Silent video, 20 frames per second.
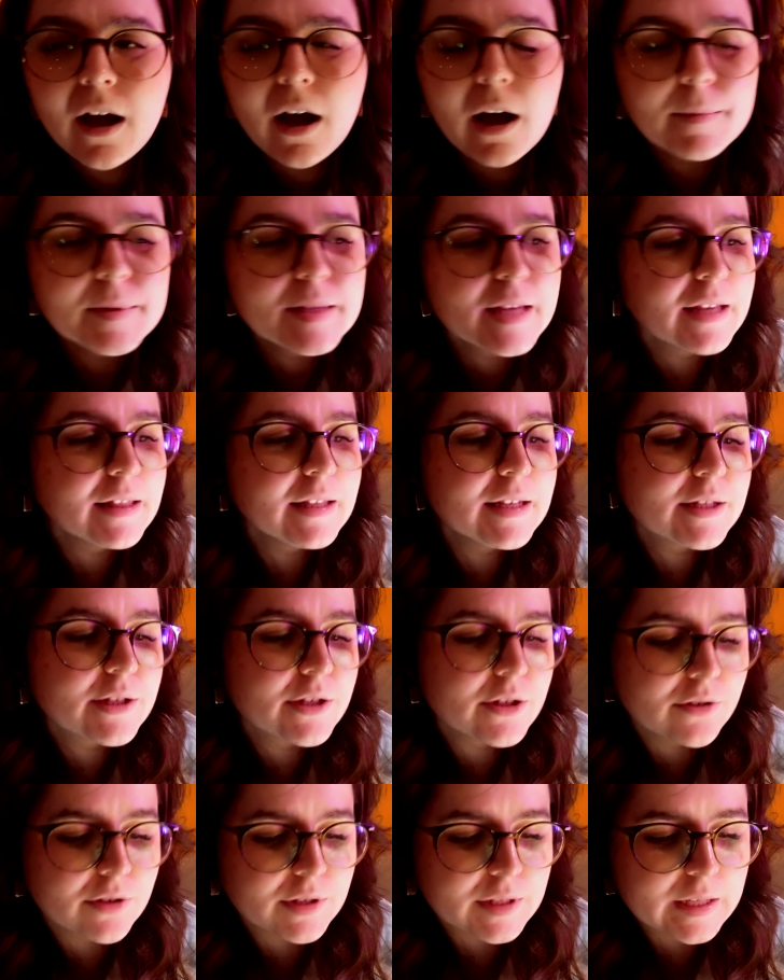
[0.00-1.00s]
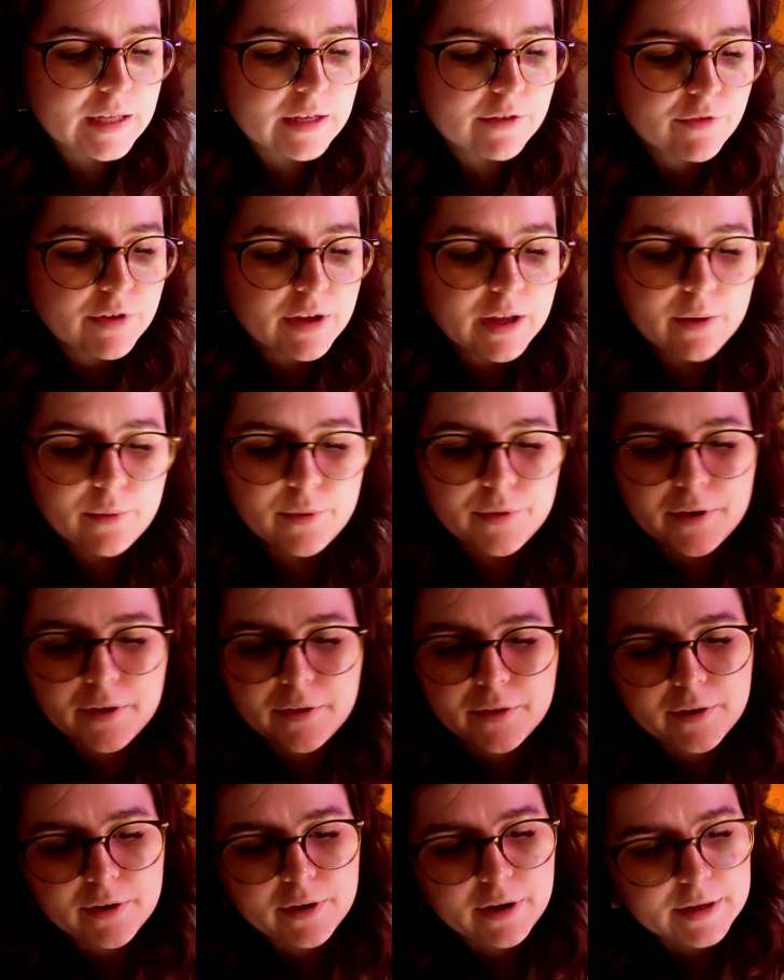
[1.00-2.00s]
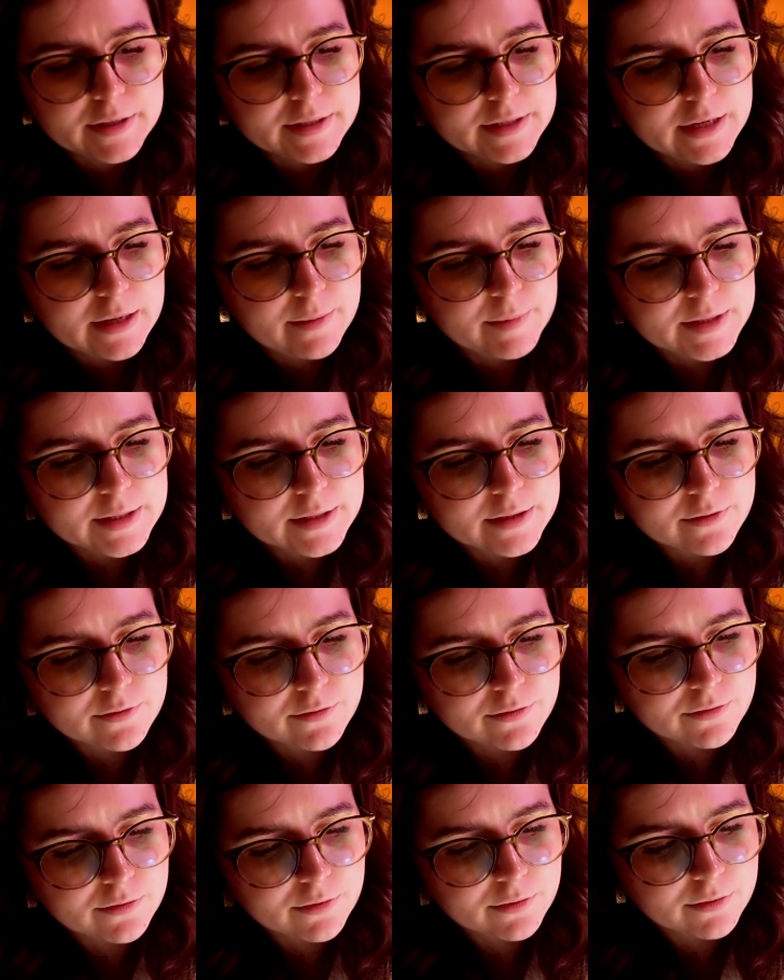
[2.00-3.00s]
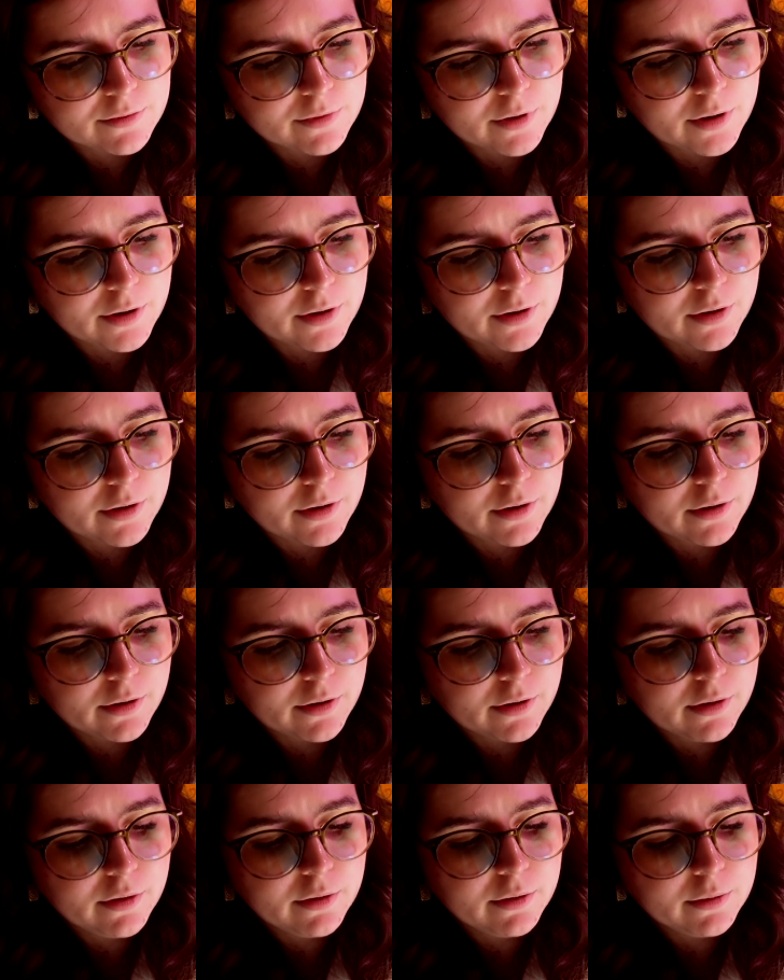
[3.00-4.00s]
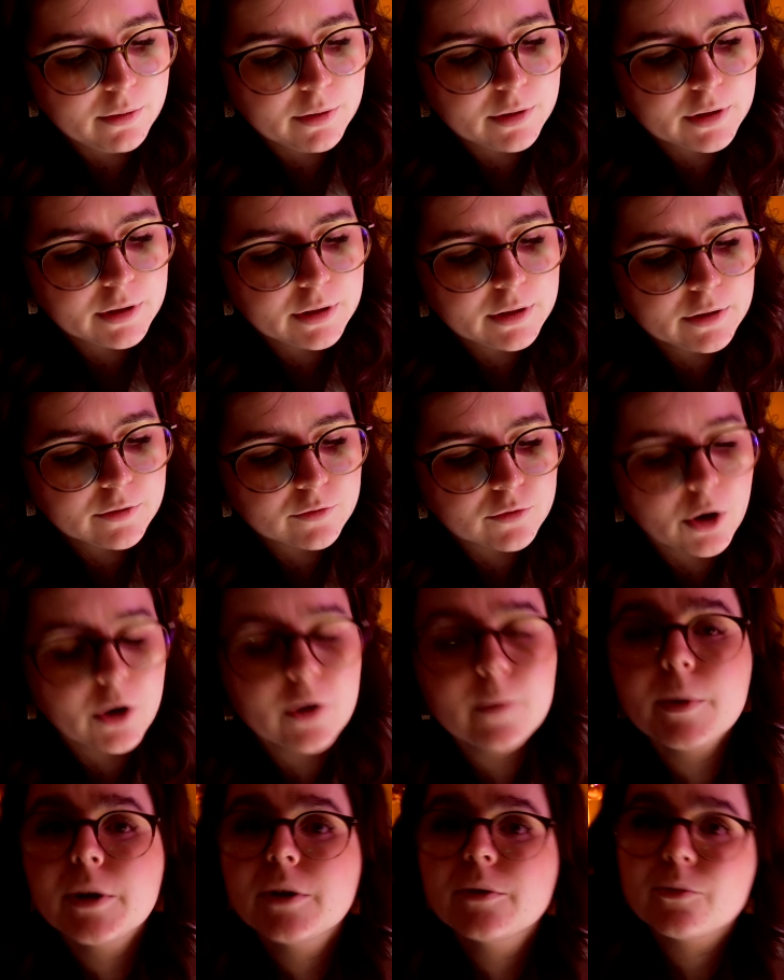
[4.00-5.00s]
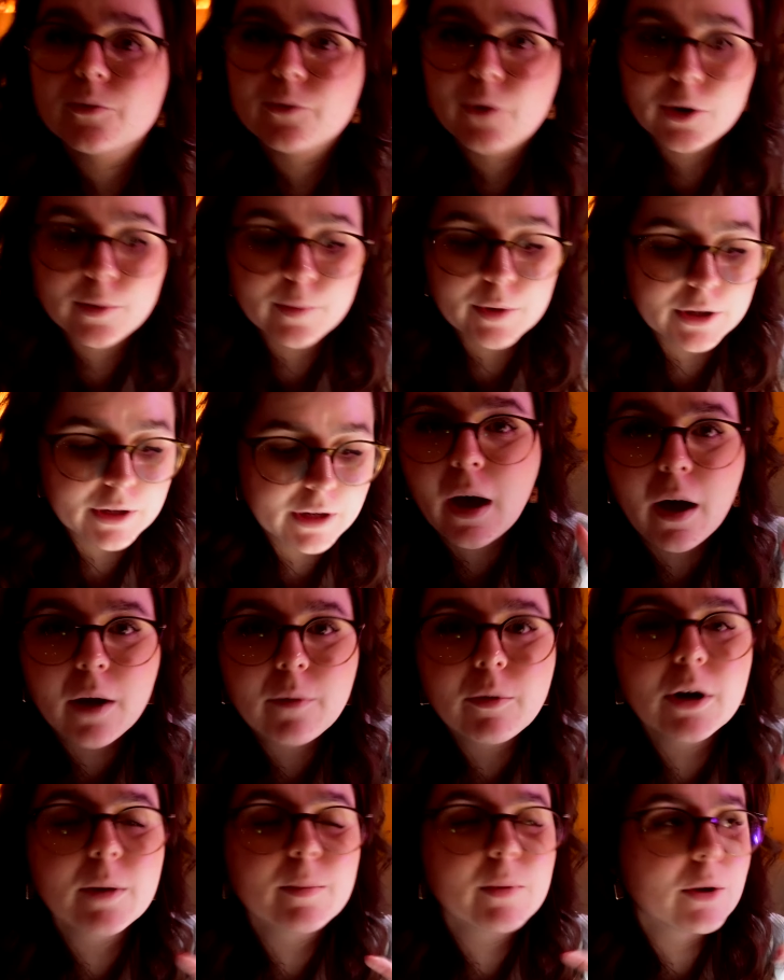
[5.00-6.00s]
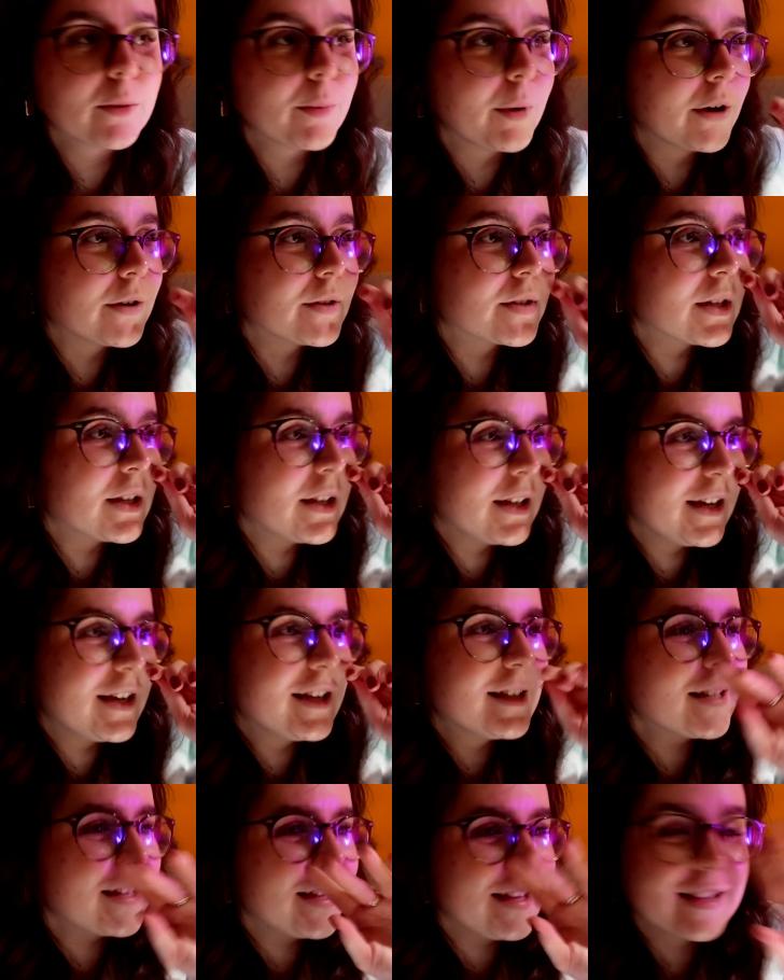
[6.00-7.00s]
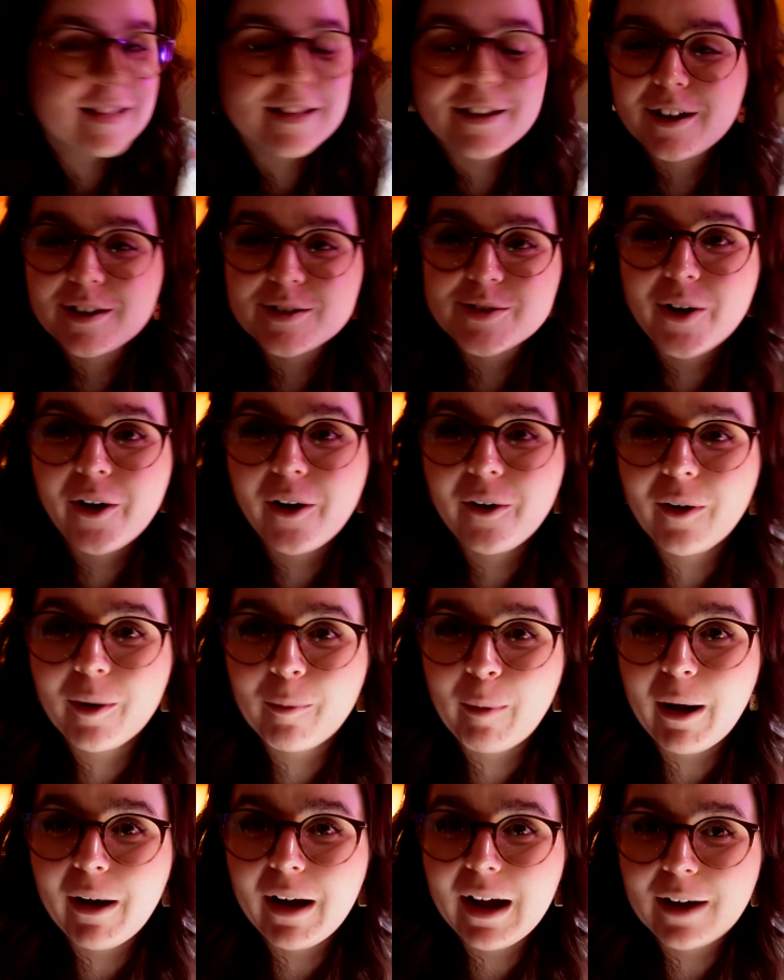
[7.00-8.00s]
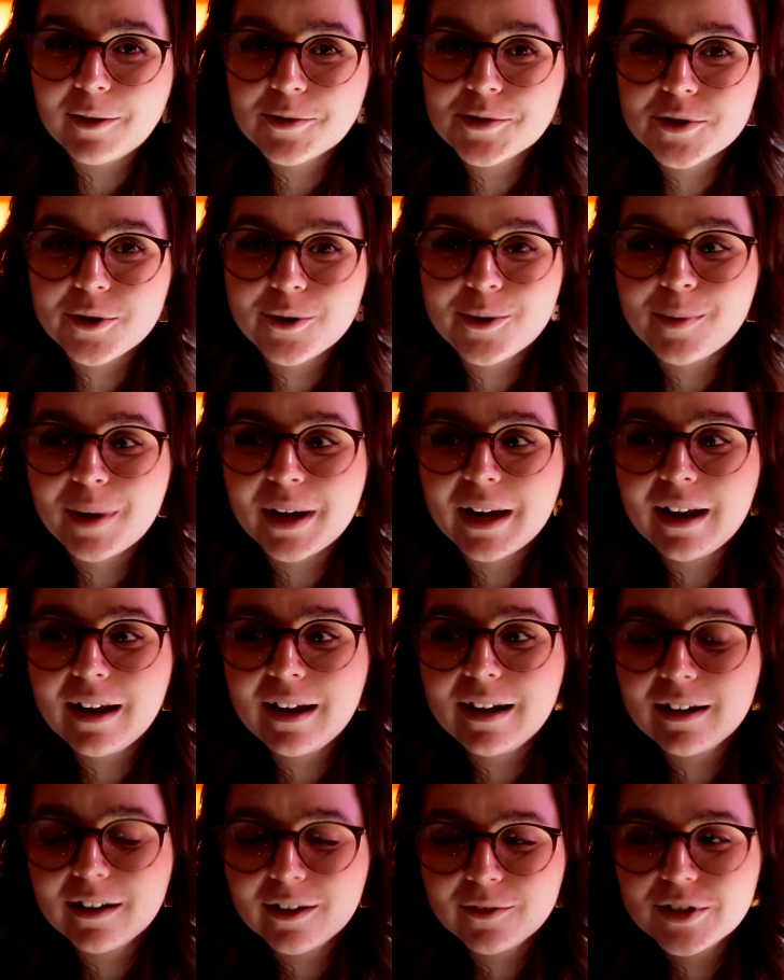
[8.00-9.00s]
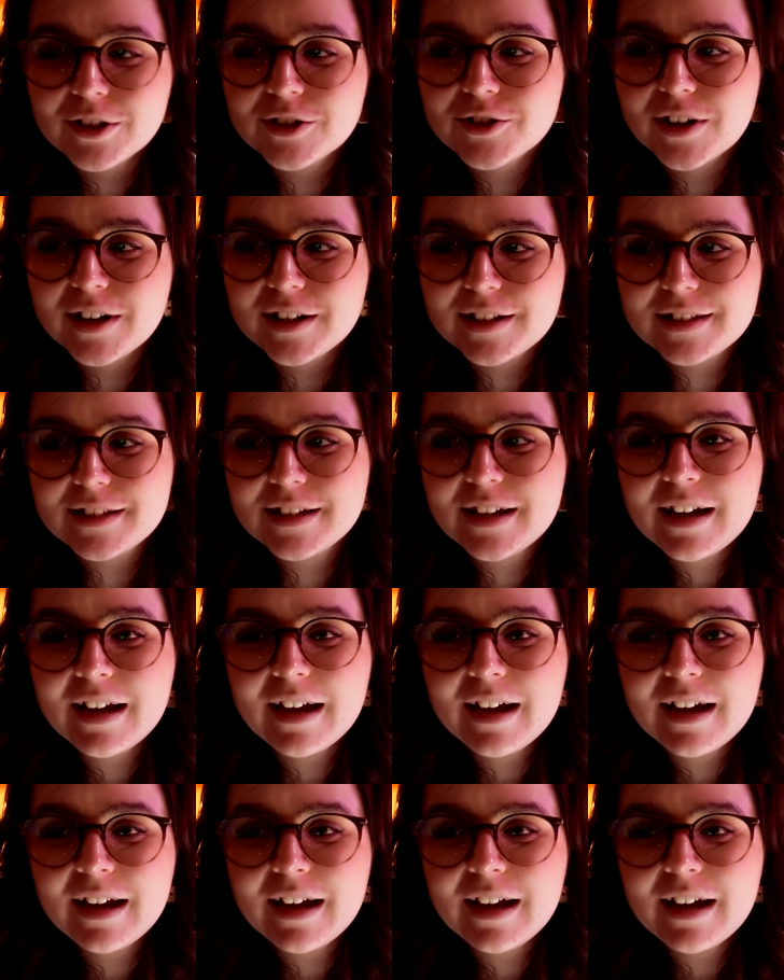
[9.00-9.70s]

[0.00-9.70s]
I'm saying these two because I keep forgetting what the other guy's name is. Is it Rowan? Roman. Roman. I wrote a blog post years and years and years ago about how so many love interests